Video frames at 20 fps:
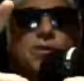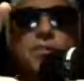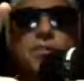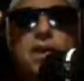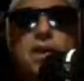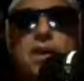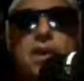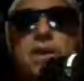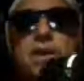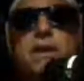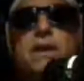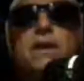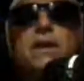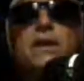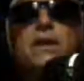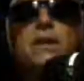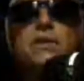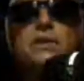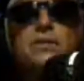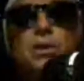man.
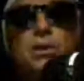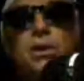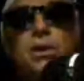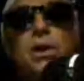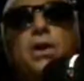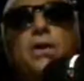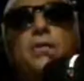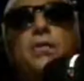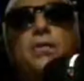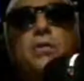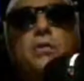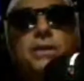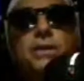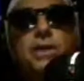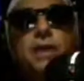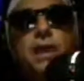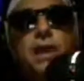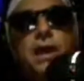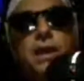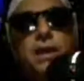Start over with
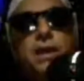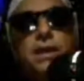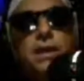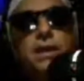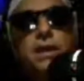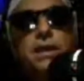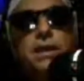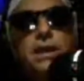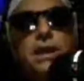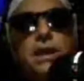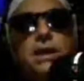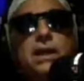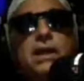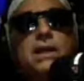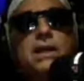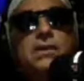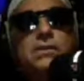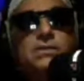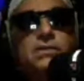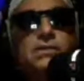the idea that
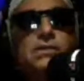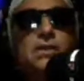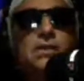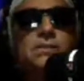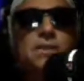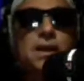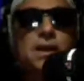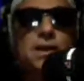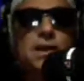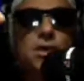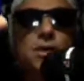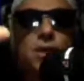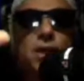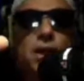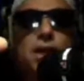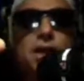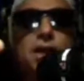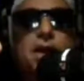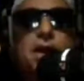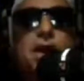this is going to be a
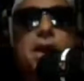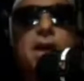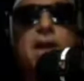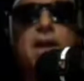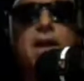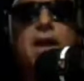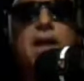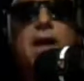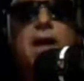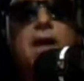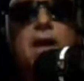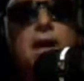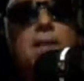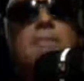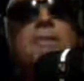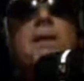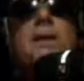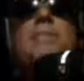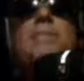great day, and I'm going to